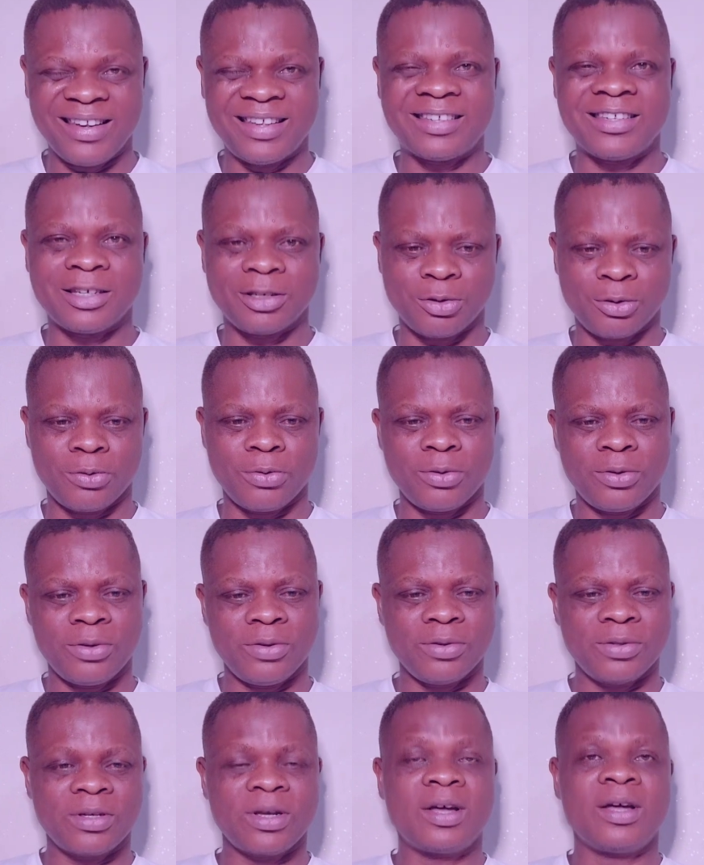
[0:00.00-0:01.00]
listen to good
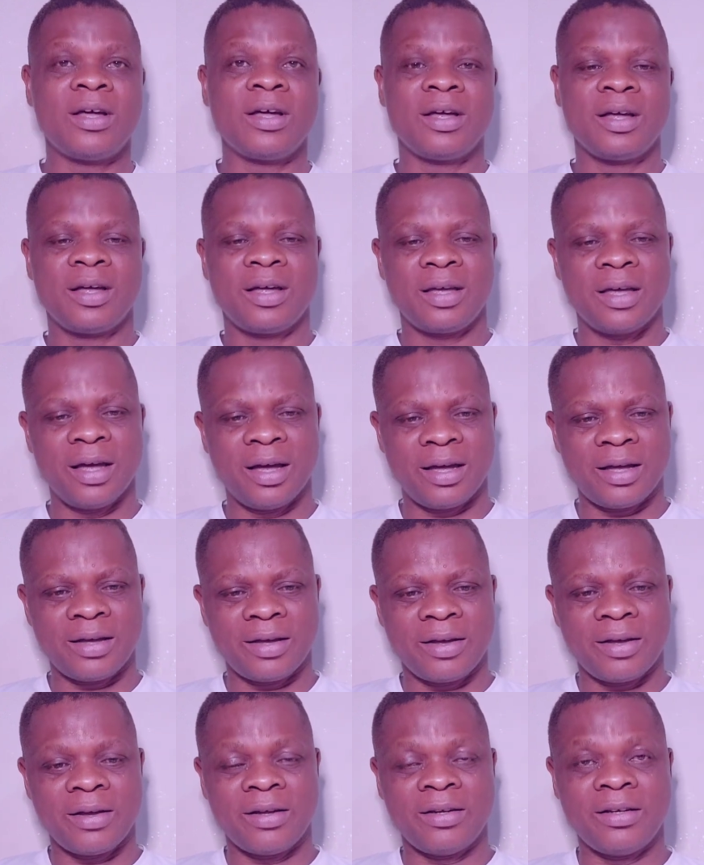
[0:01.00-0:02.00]
news. Yeah,
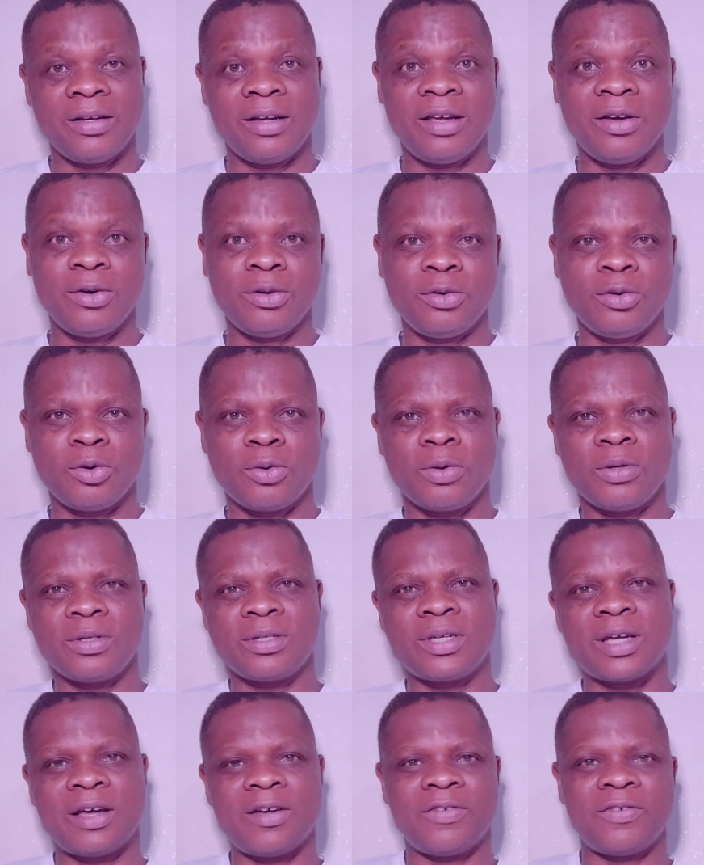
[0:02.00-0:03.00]
the Odogwu
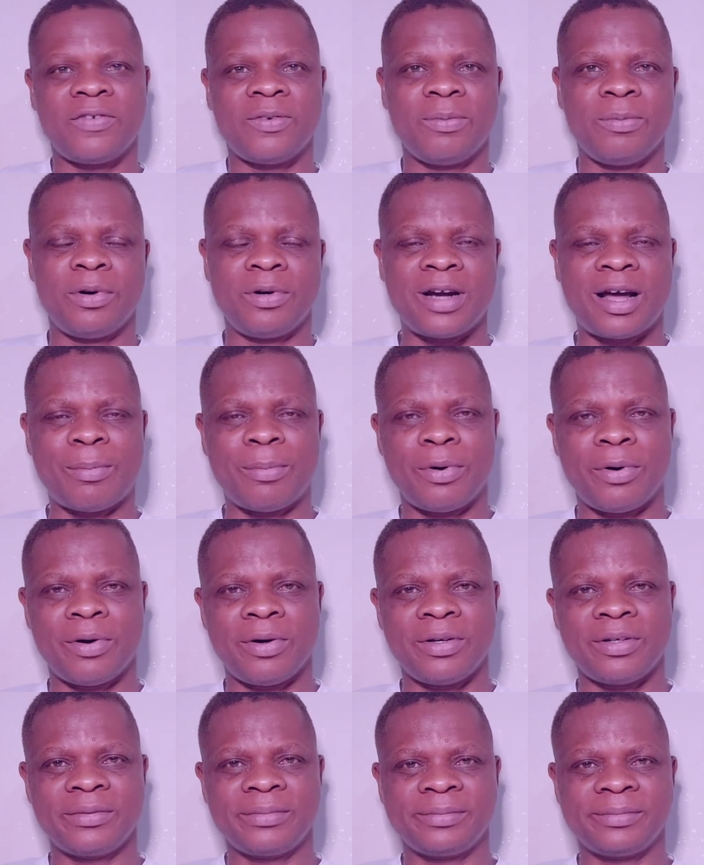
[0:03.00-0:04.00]
himself,
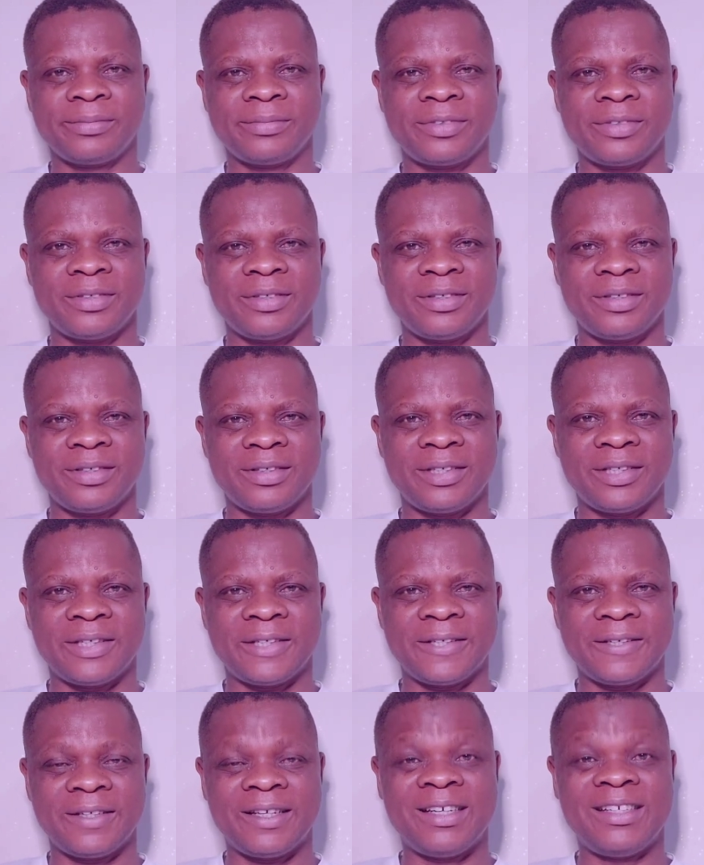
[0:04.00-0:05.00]
Burnaboy,
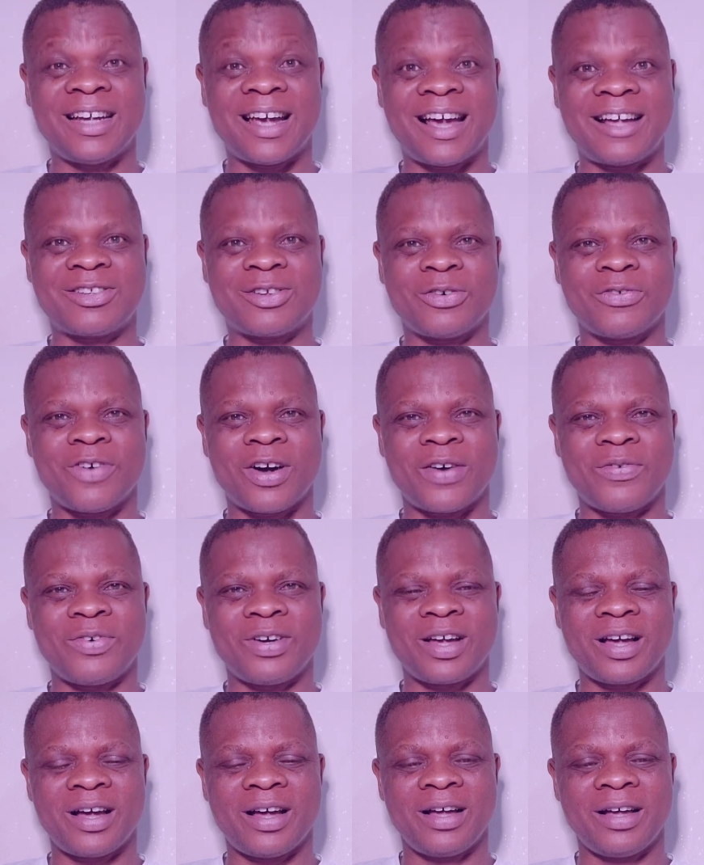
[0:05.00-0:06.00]
the giant of
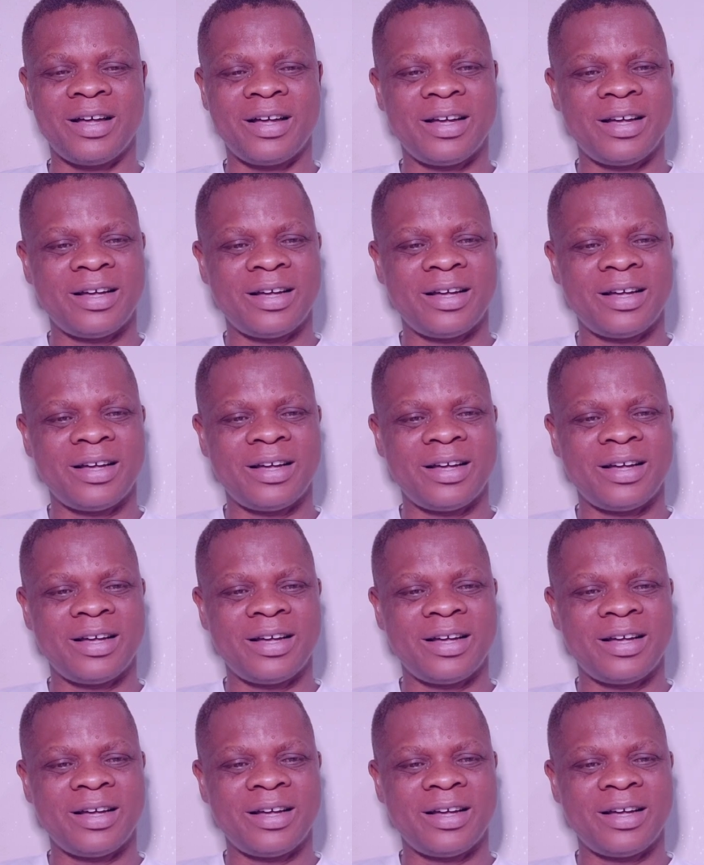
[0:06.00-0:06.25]
Africa.